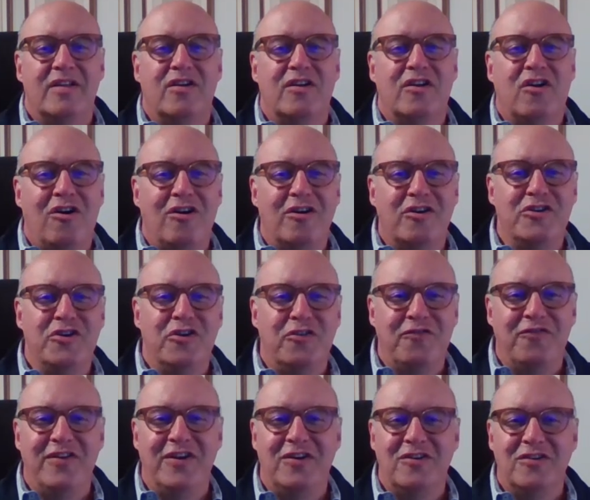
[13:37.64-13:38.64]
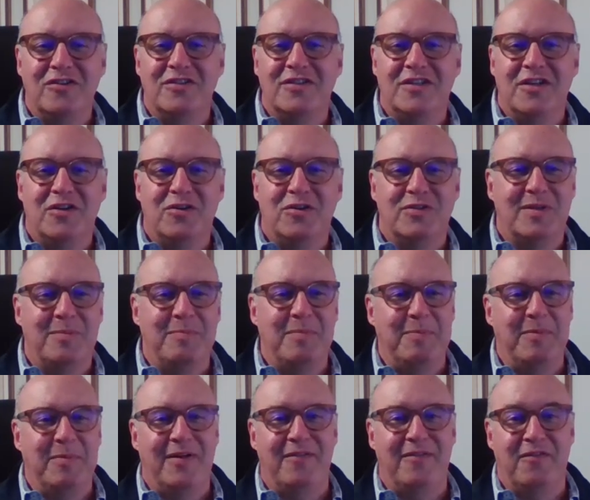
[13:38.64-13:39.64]
conquer your fears. Some
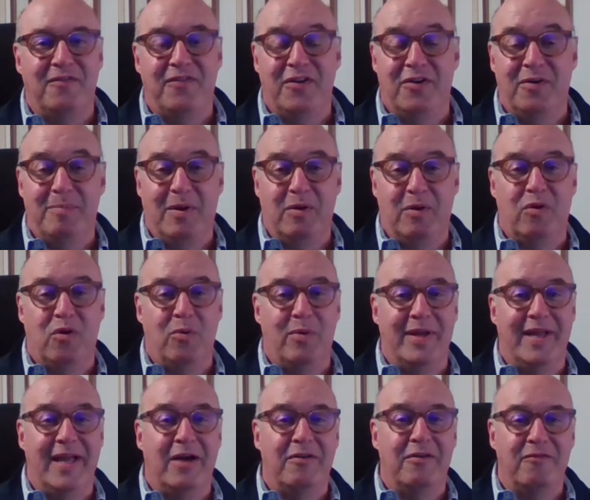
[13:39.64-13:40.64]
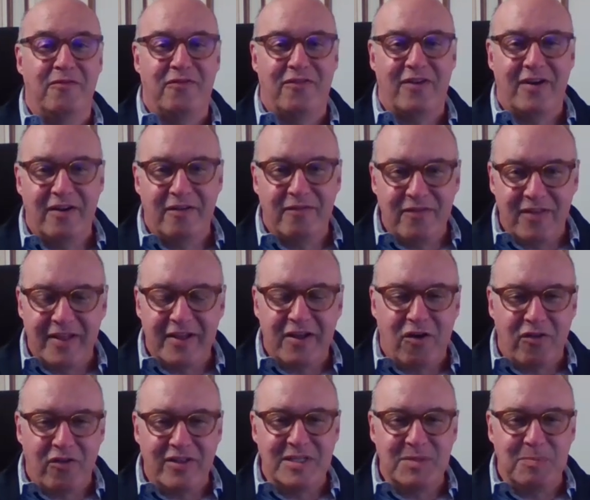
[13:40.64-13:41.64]
people have a fear about going out in front of like
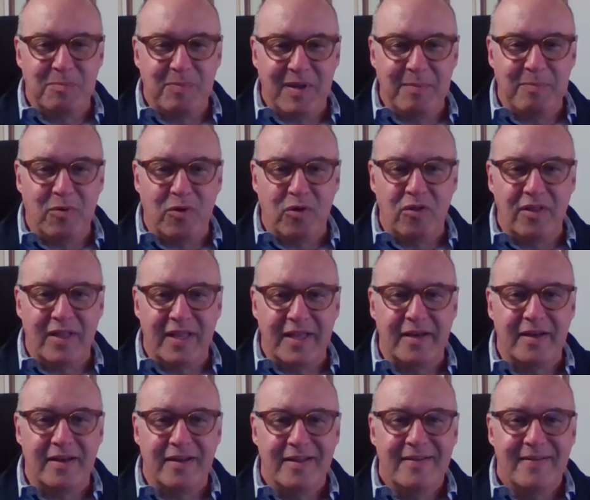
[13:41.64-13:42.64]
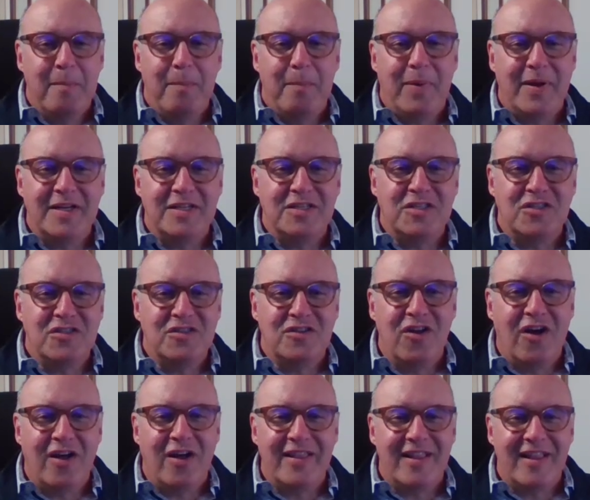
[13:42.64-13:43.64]
all these people, but it's
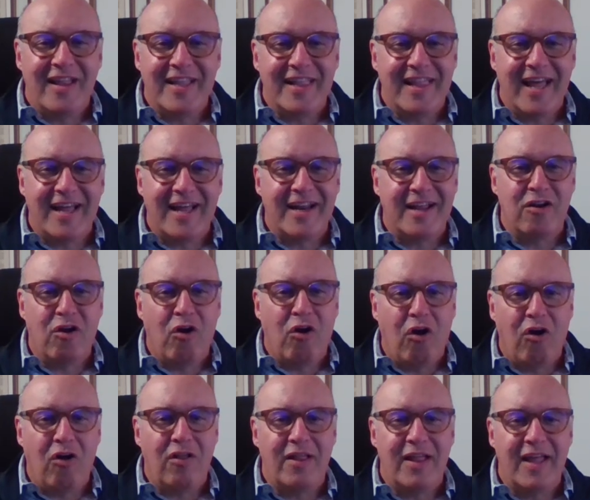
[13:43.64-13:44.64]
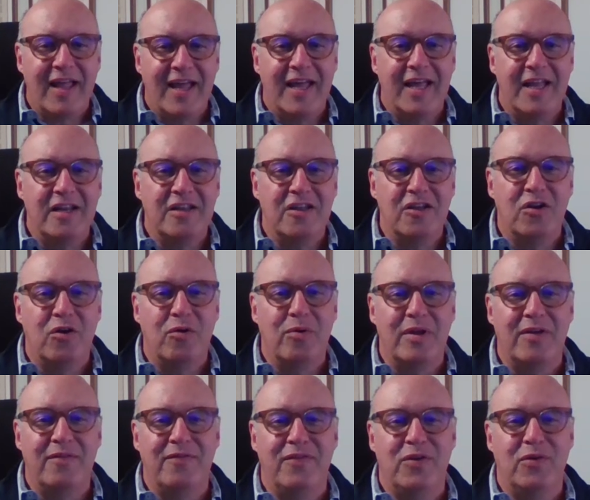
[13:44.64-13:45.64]
not like that at all. And,
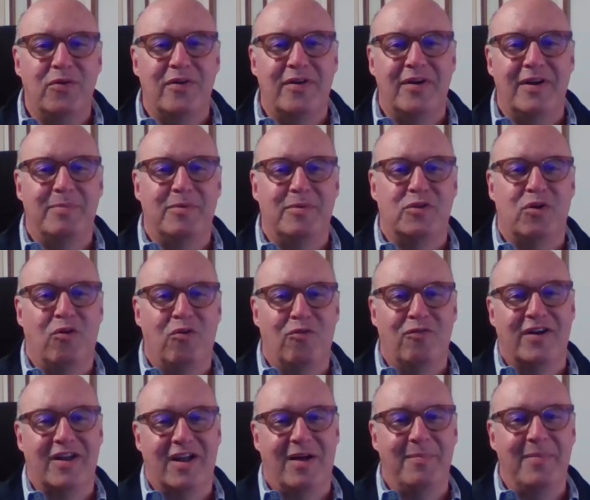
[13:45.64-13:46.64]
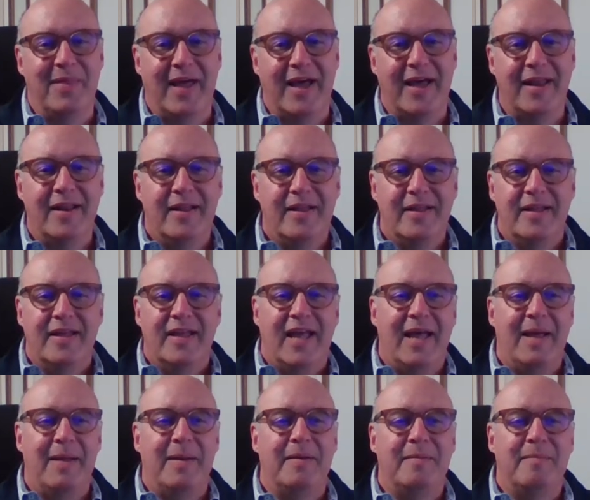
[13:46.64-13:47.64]
if you're able to overcome that
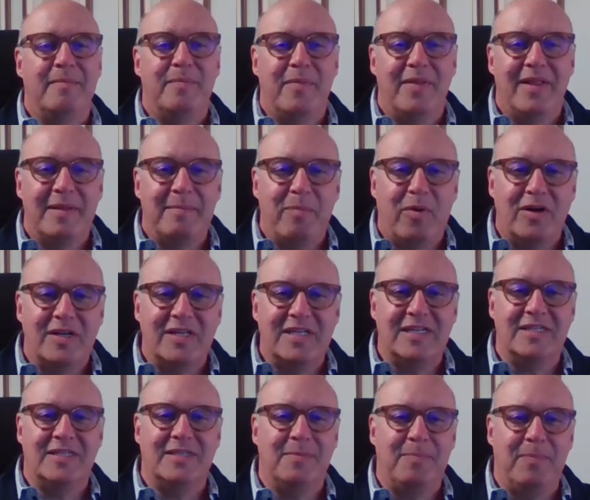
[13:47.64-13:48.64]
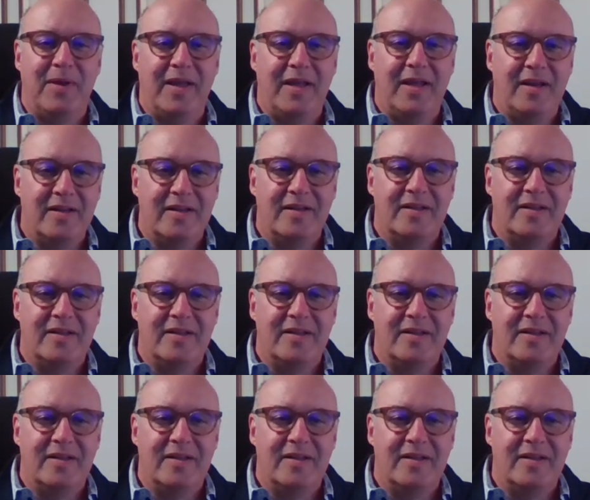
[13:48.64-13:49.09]
and like participate